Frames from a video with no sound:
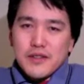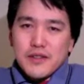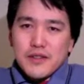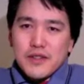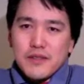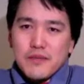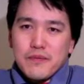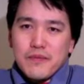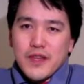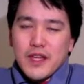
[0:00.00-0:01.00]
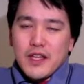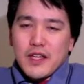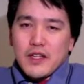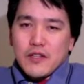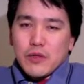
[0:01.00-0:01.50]
Right?
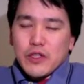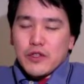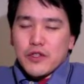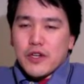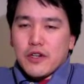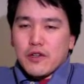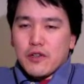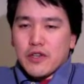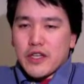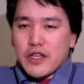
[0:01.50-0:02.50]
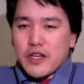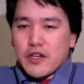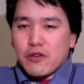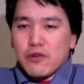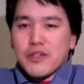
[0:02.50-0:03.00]
When you start looking at
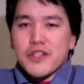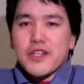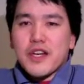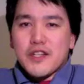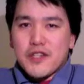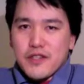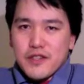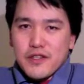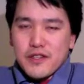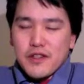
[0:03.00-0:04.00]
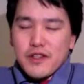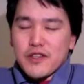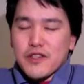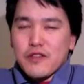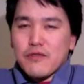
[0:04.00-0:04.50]
your own discussions and the things
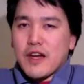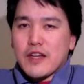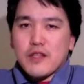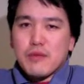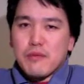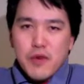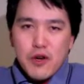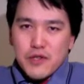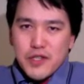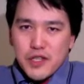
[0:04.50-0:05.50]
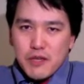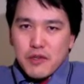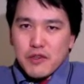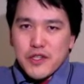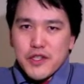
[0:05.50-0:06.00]
that you've actually been posting
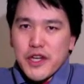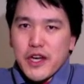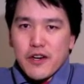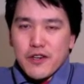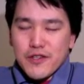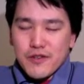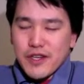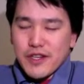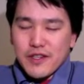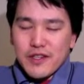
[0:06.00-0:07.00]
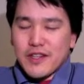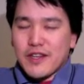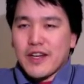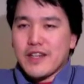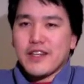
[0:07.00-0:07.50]
about chairs, right, and
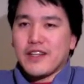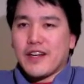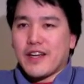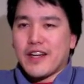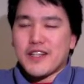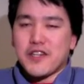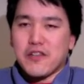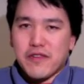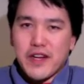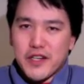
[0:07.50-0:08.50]
the idea that I got you to find a